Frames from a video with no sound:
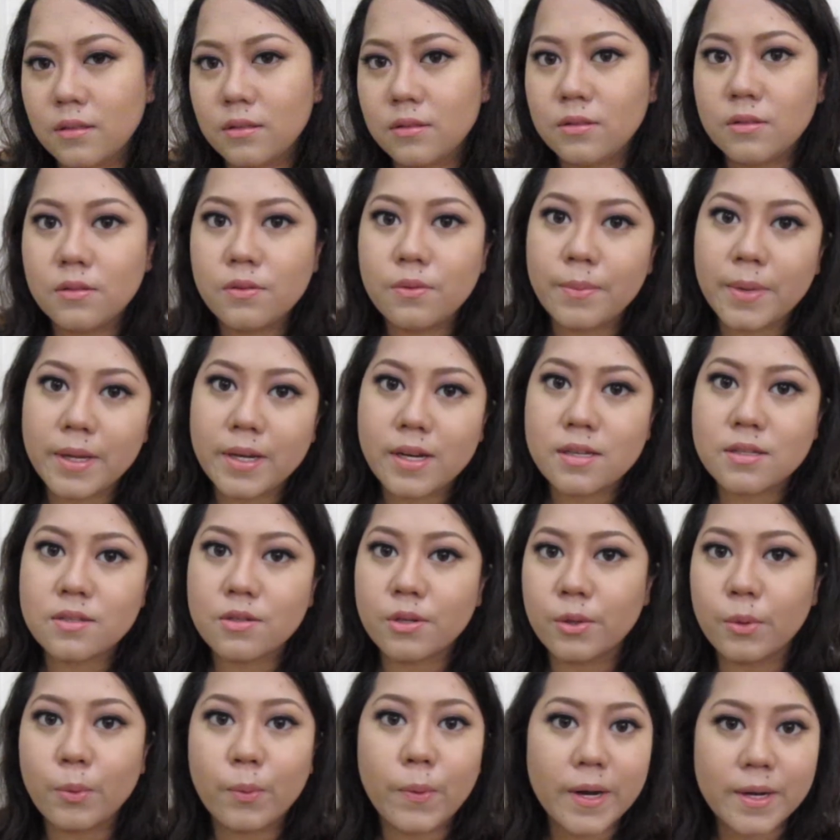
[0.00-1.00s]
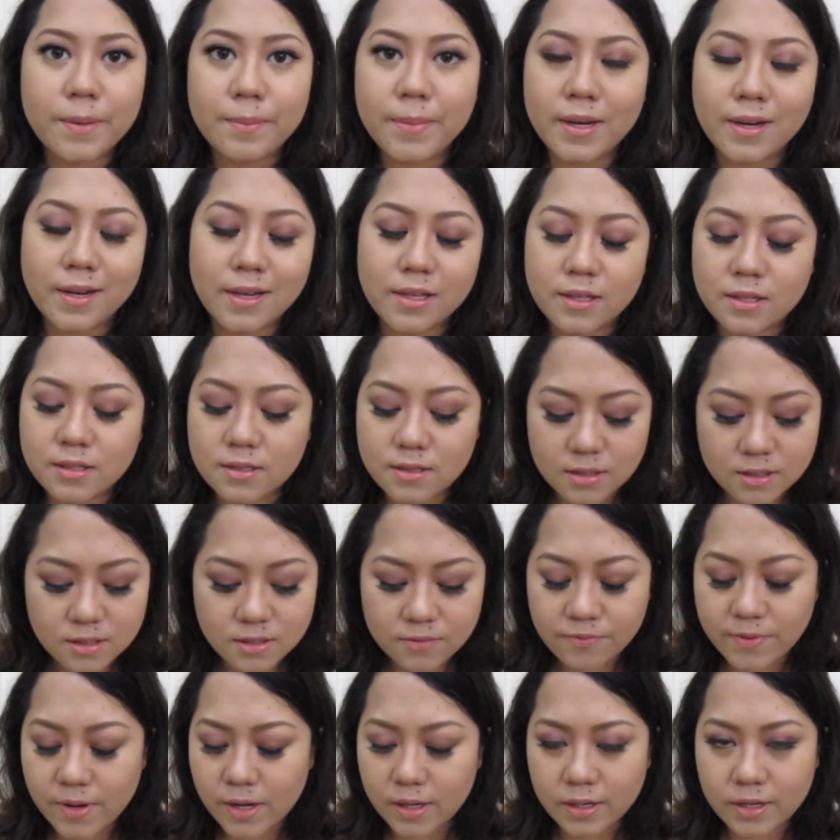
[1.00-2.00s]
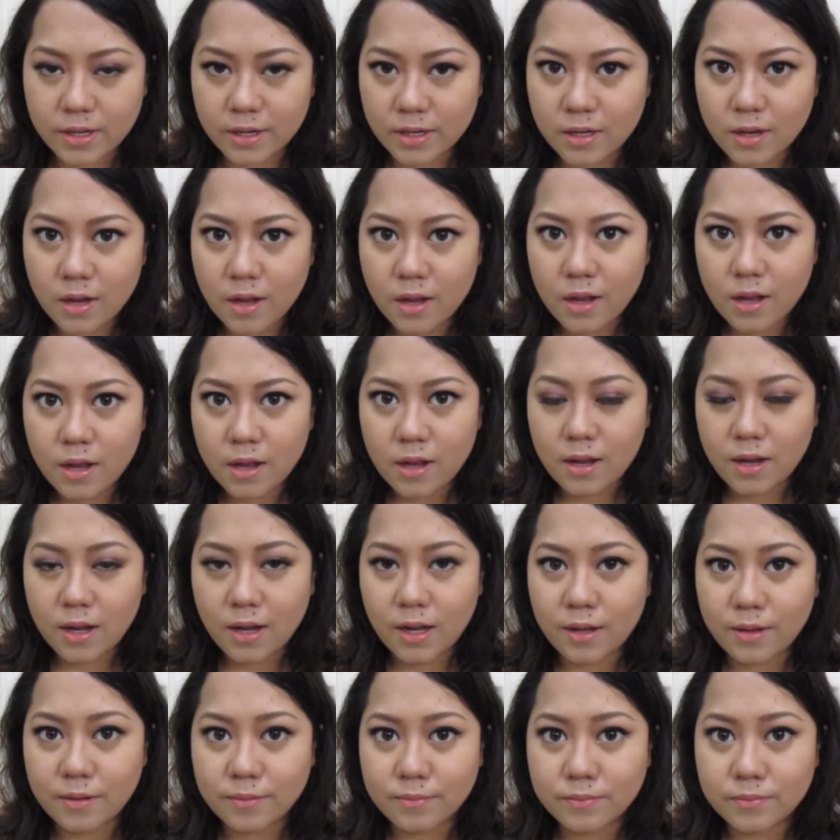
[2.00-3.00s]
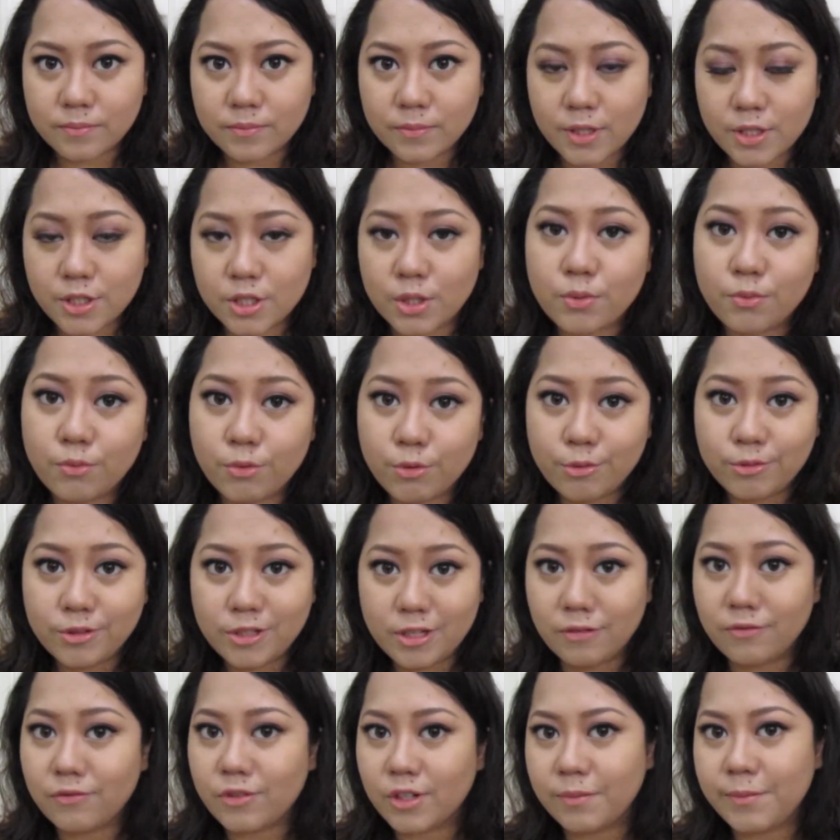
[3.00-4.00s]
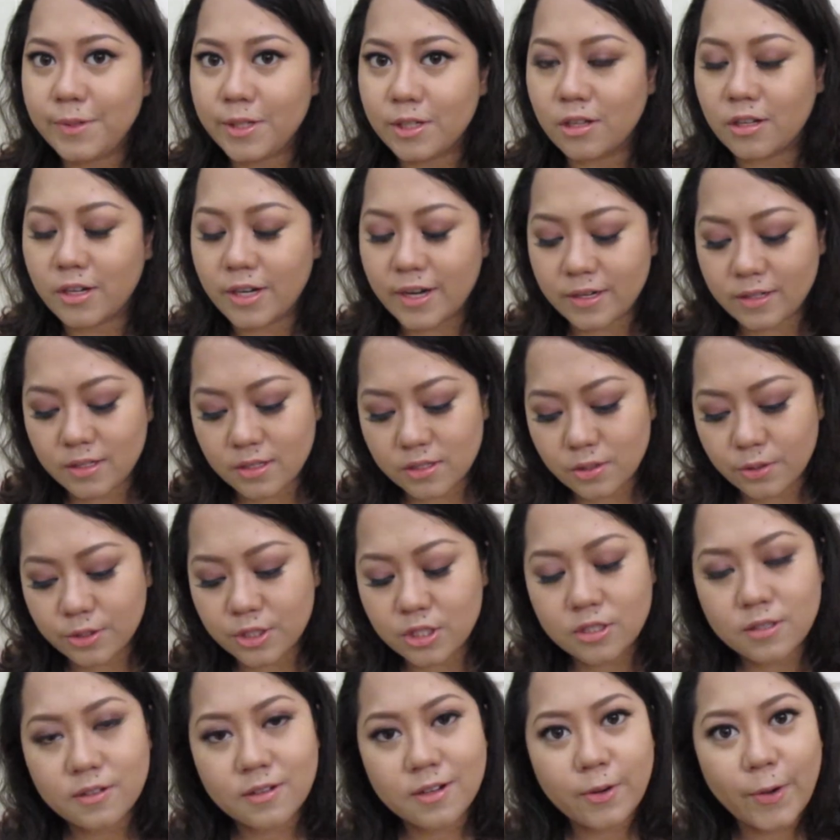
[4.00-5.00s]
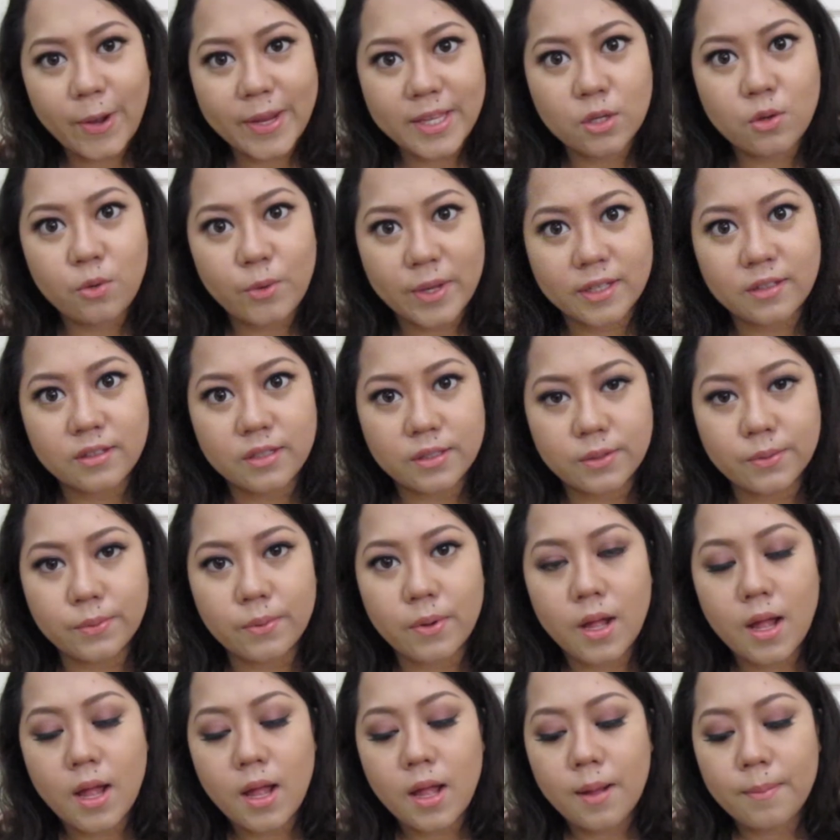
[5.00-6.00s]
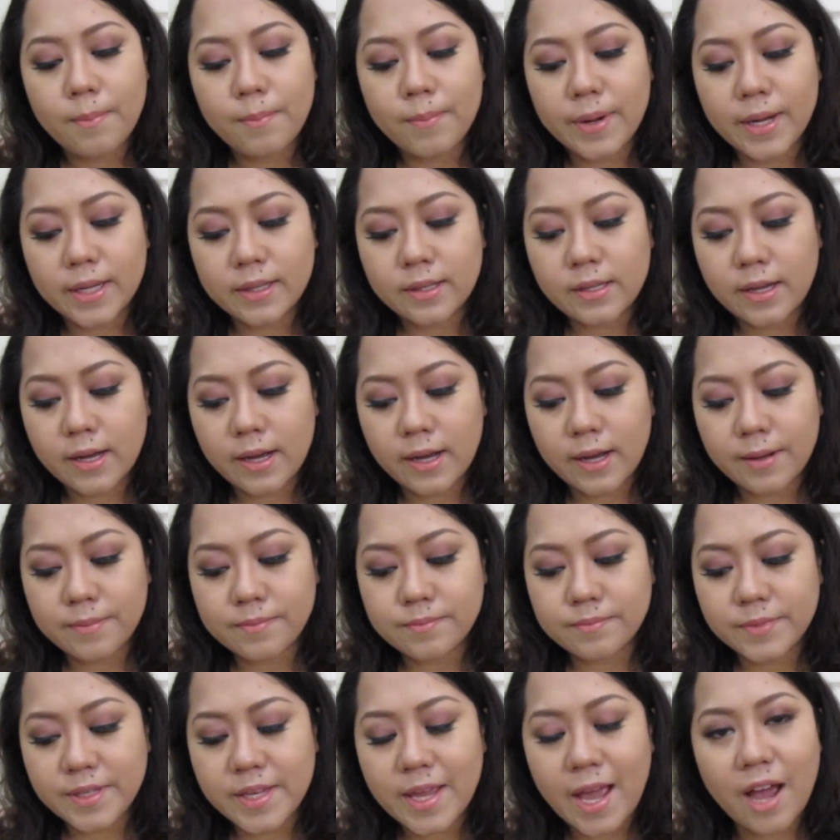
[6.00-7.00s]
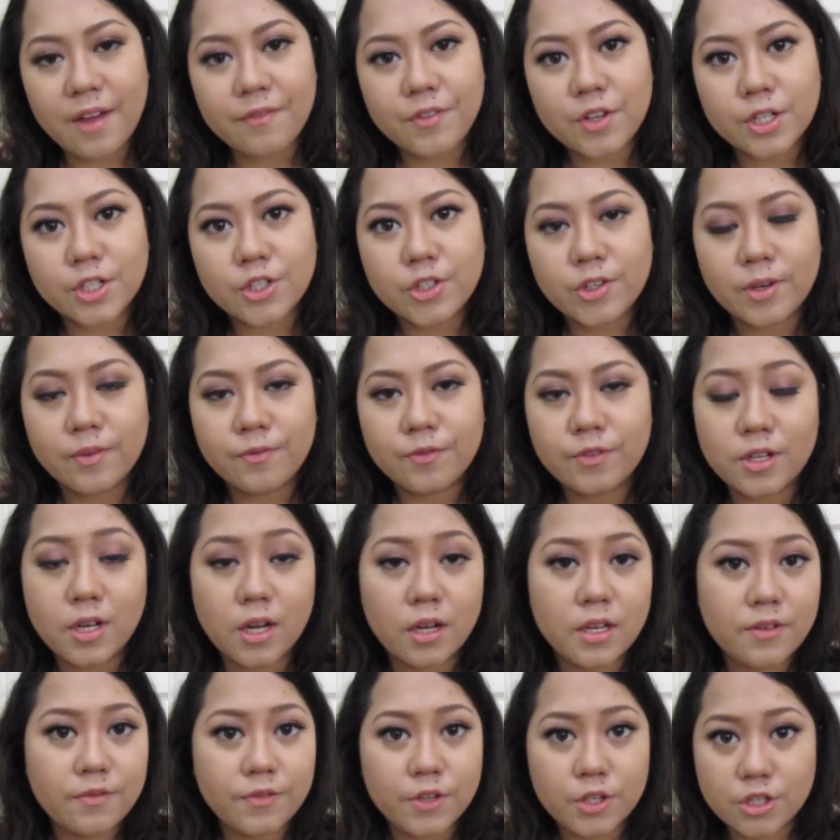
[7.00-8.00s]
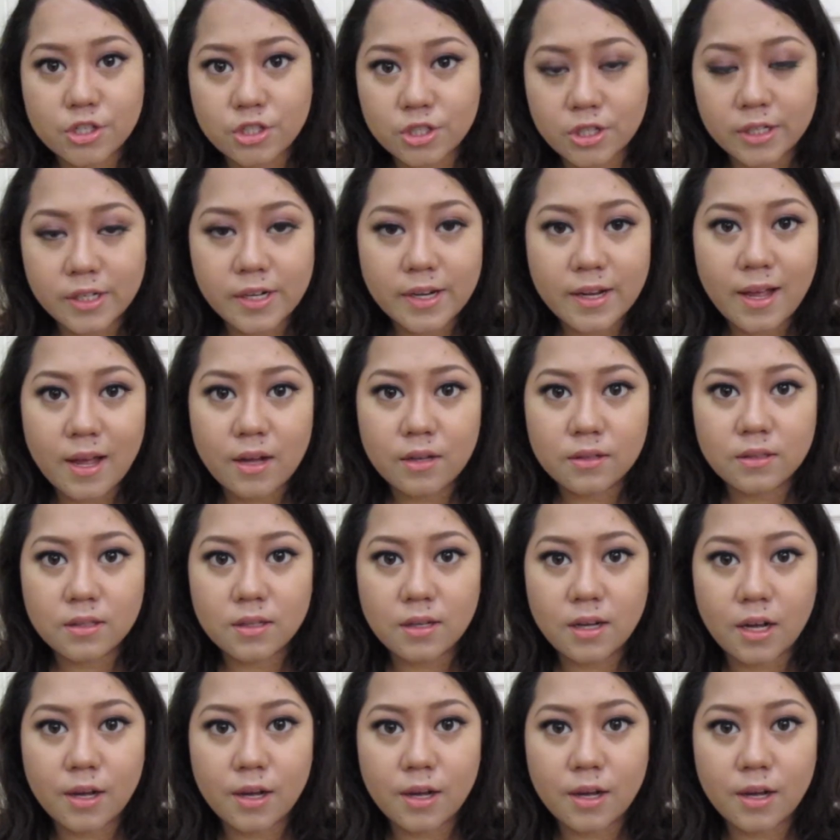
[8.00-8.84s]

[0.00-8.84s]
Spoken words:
2 minutes or 1 minute. It's very it's a routine for me already, so it's quite quick to do. But yeah, if you're starting out